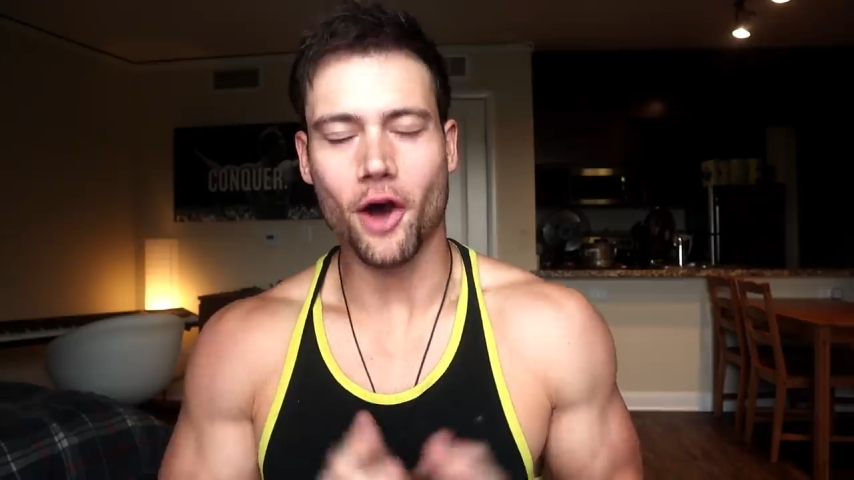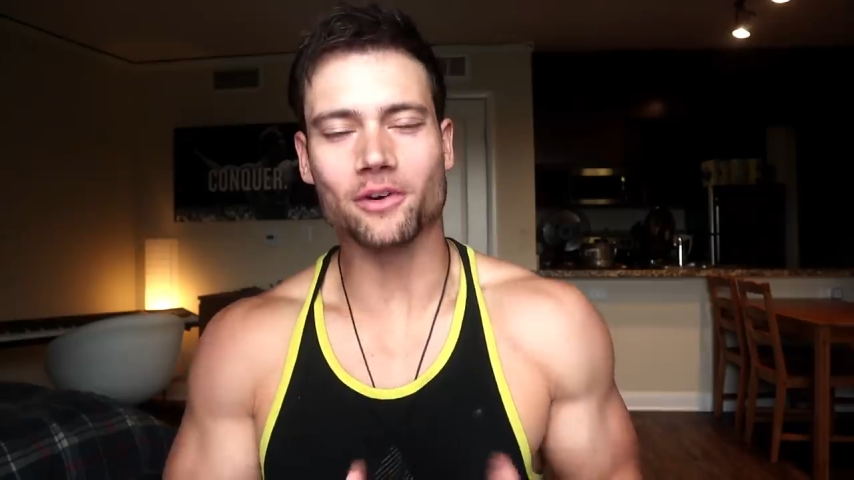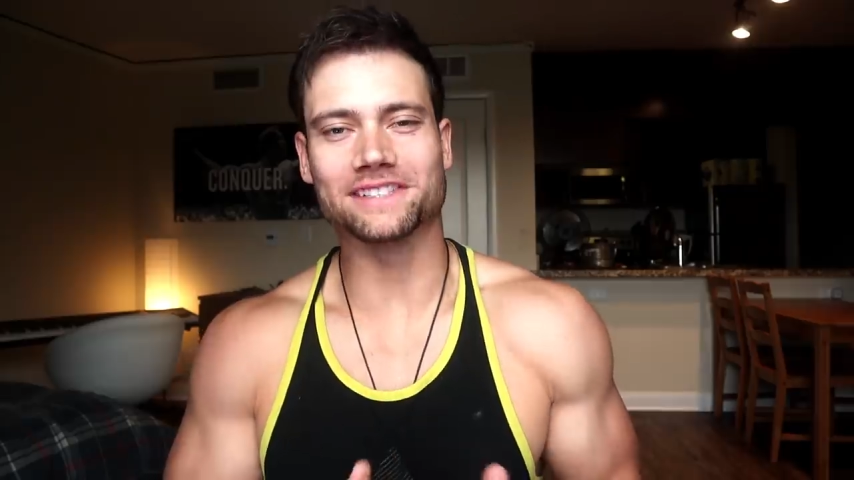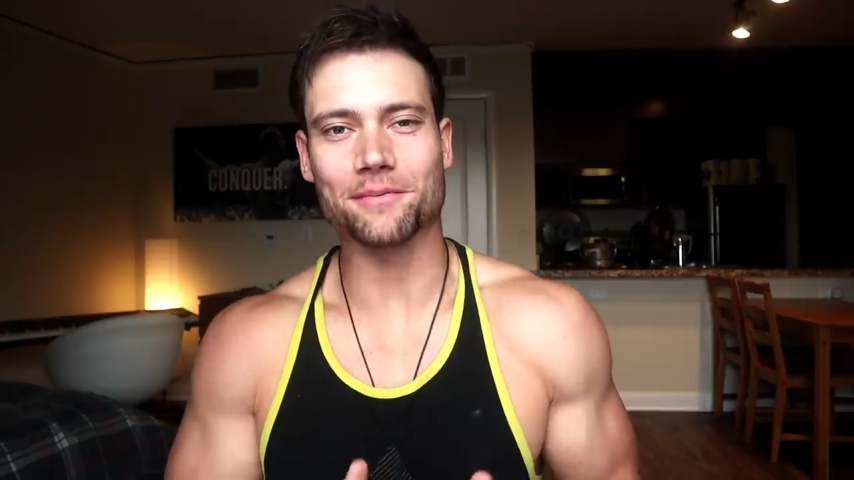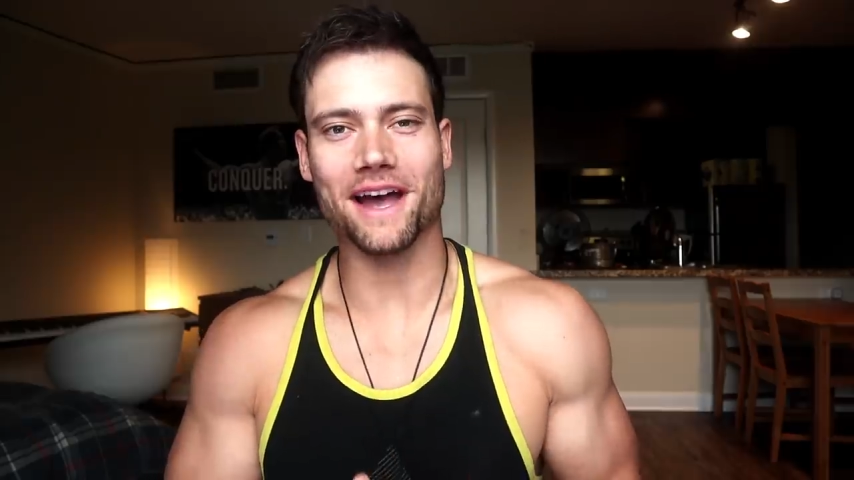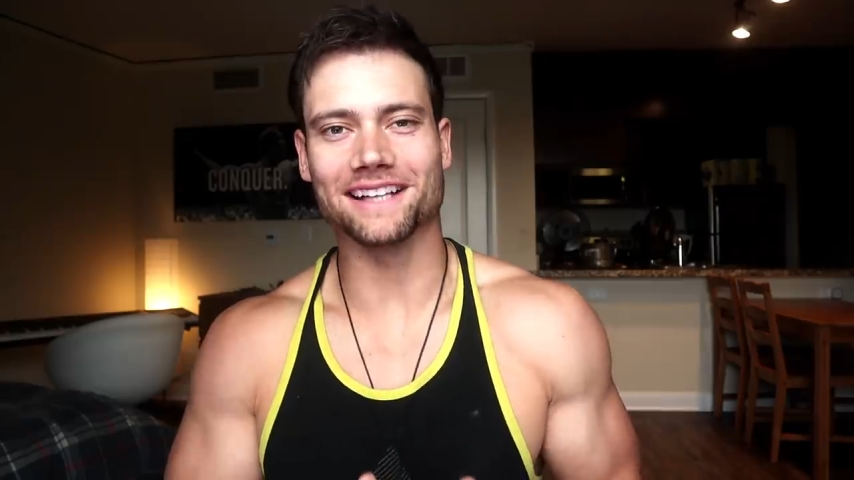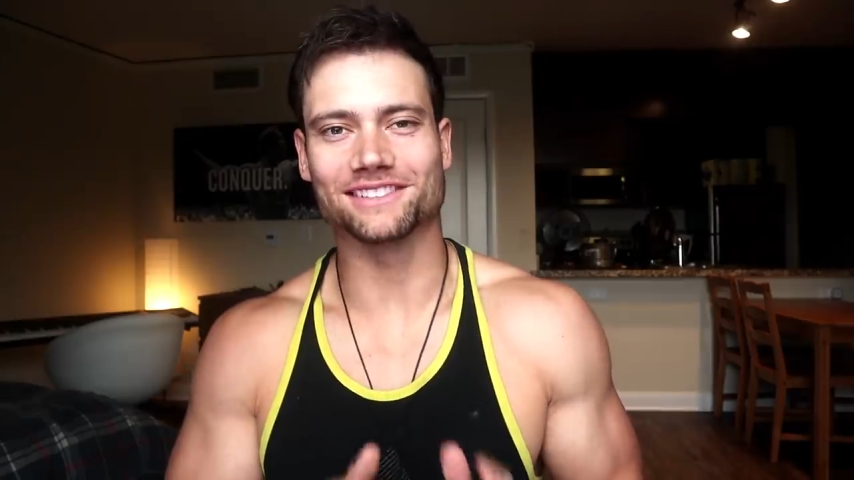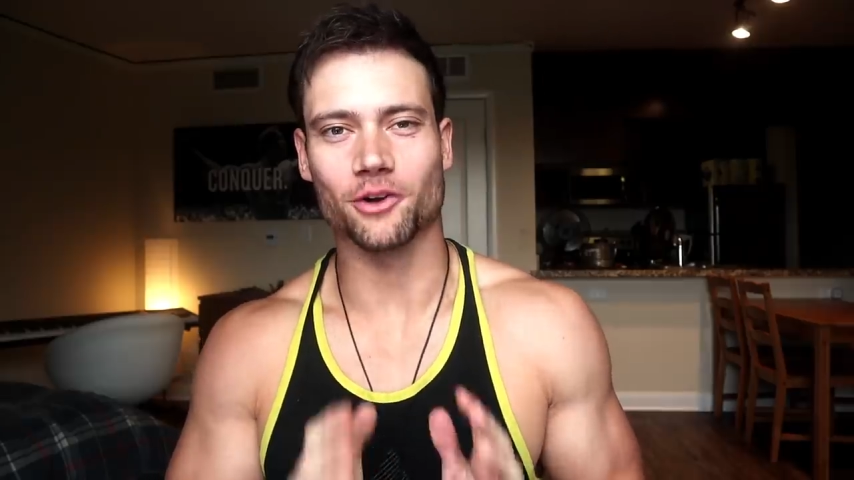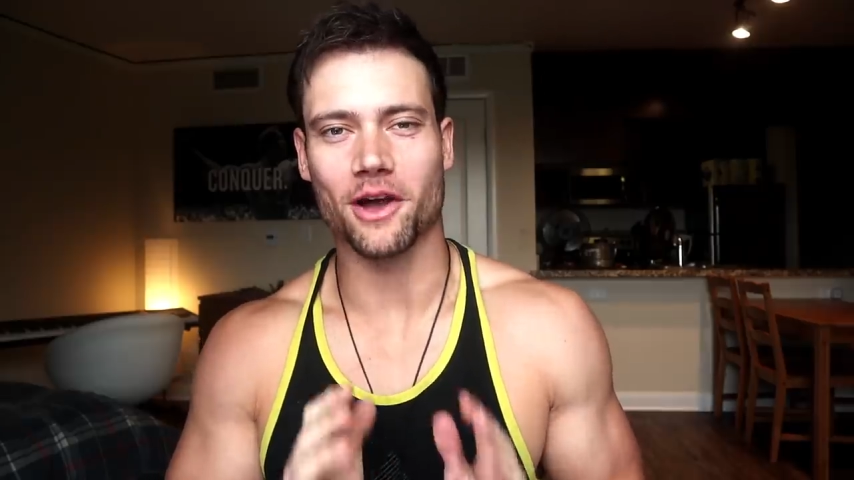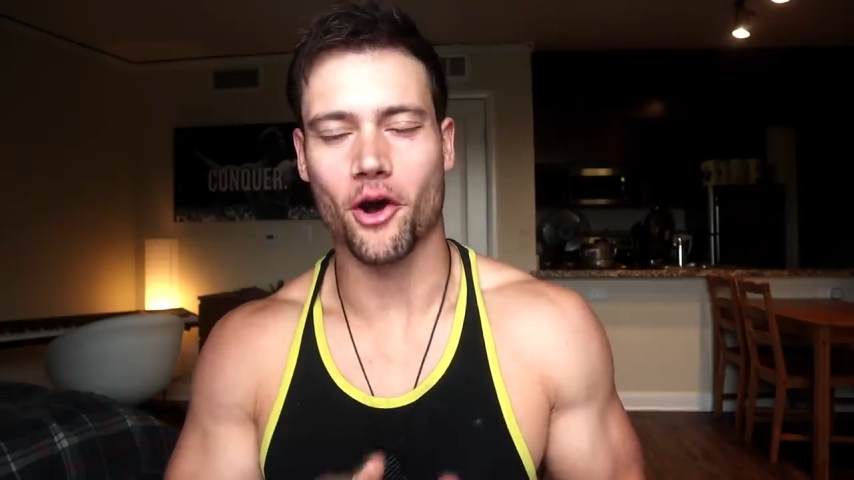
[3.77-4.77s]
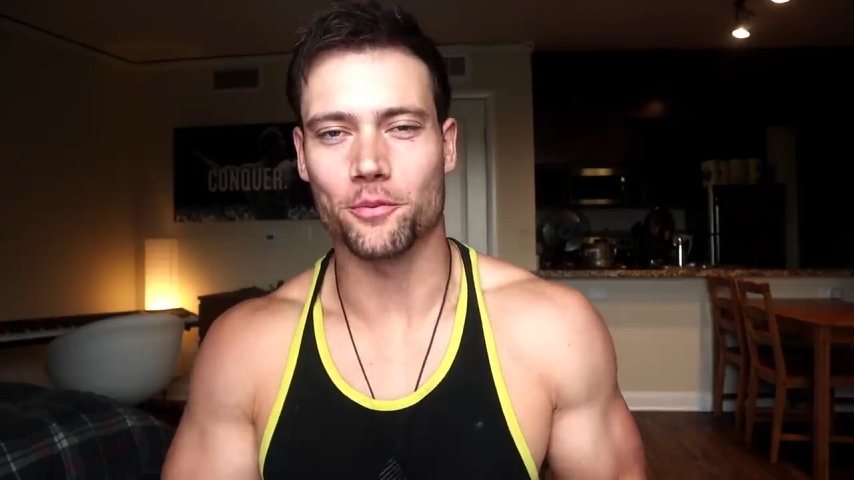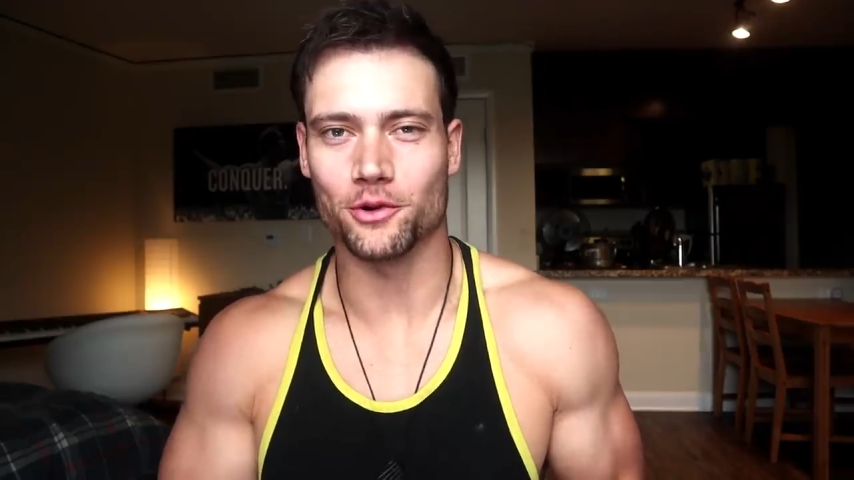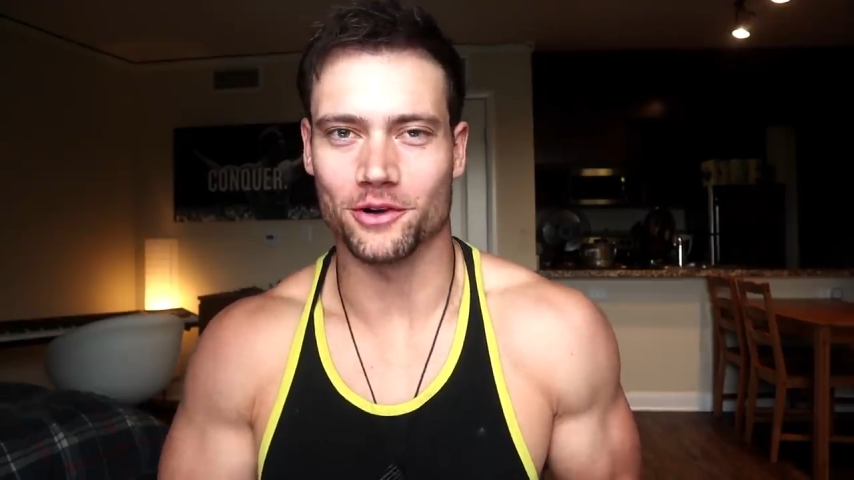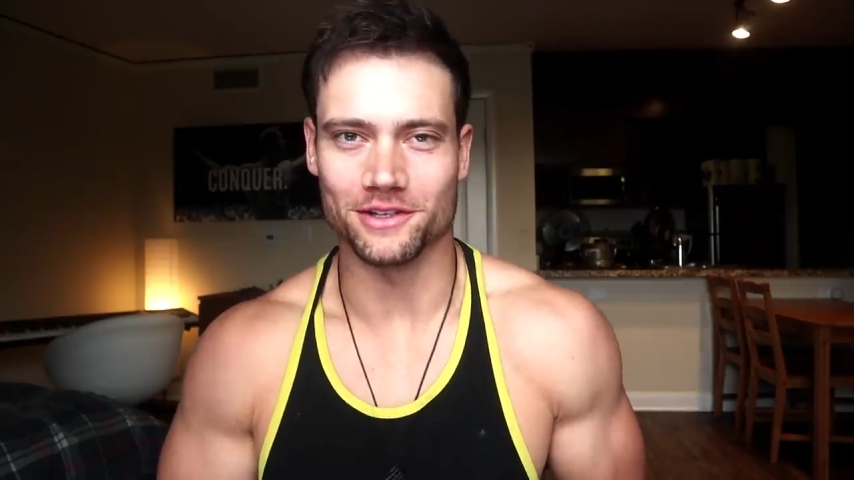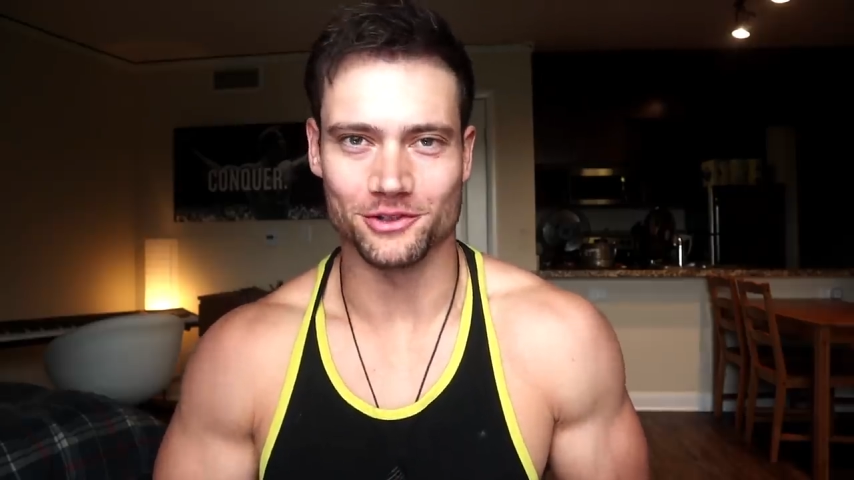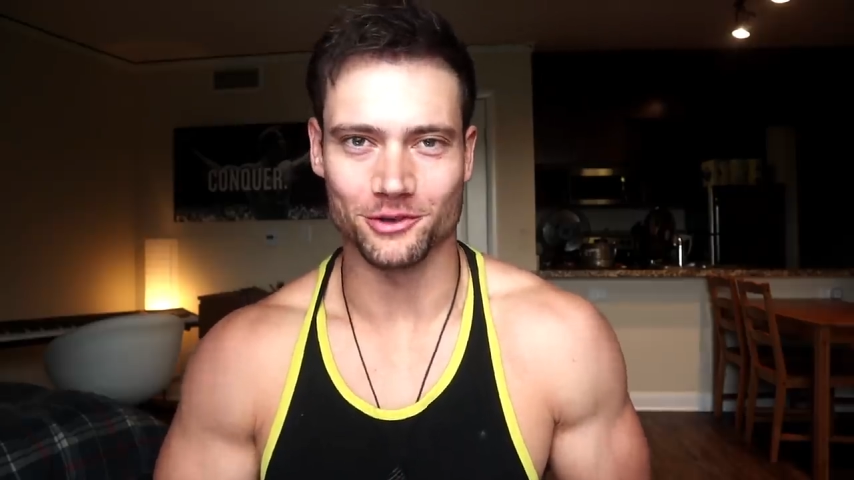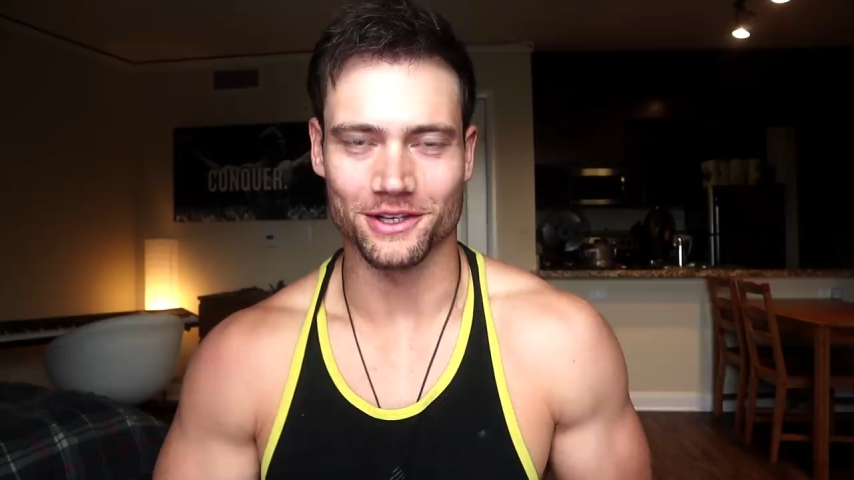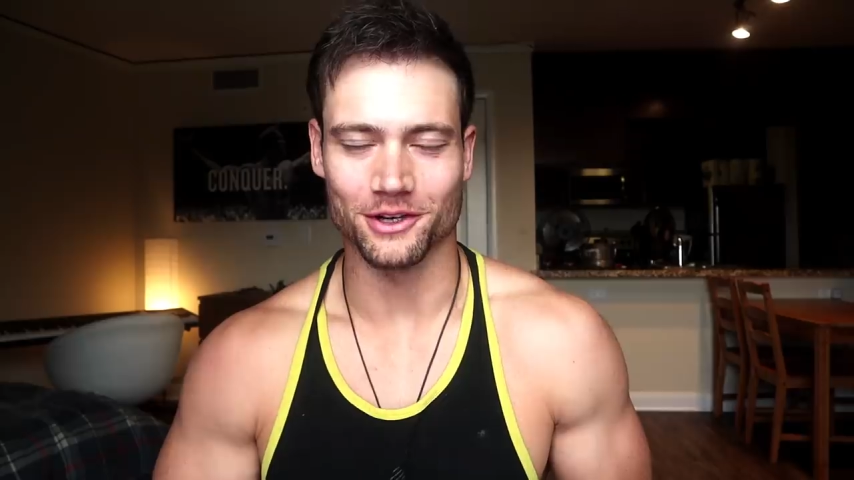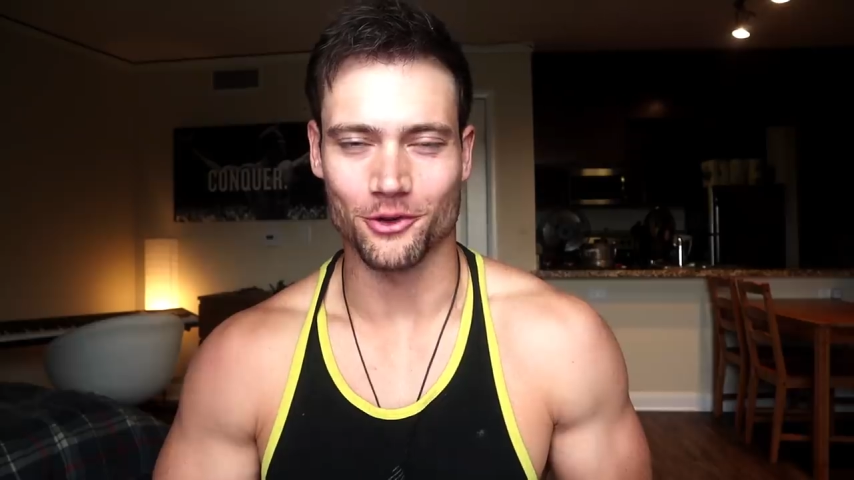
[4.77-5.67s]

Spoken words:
what is up, guys? So I hope you are enjoying